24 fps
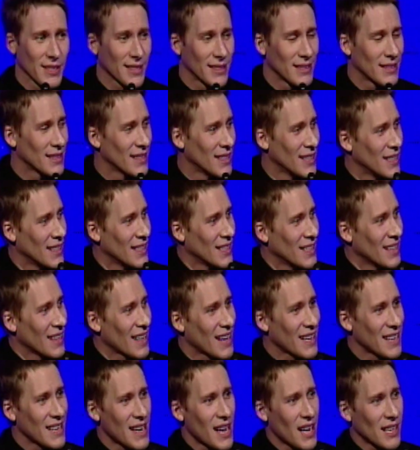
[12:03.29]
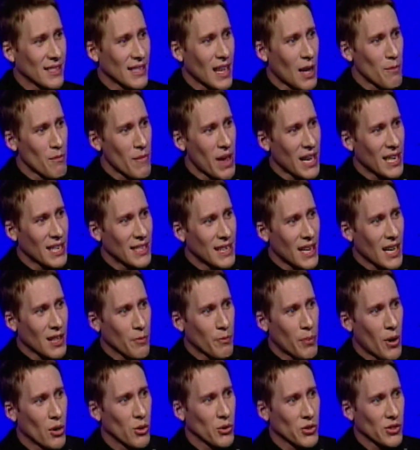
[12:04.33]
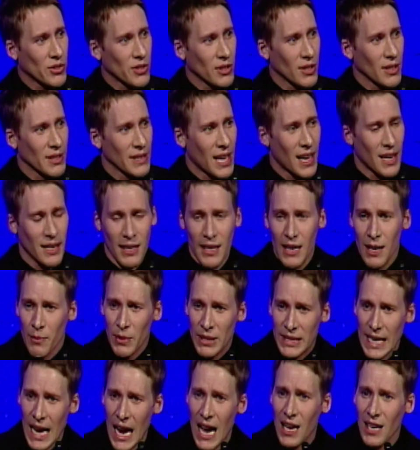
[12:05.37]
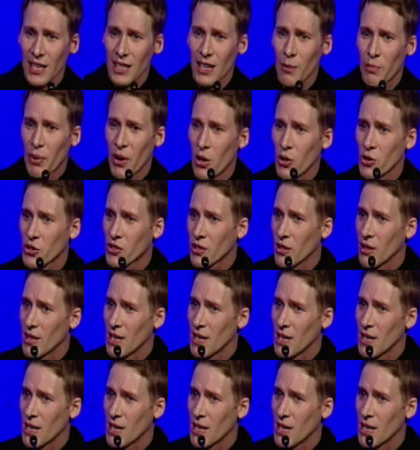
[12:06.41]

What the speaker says: and he has that Megadeth poster and that Metallica poster,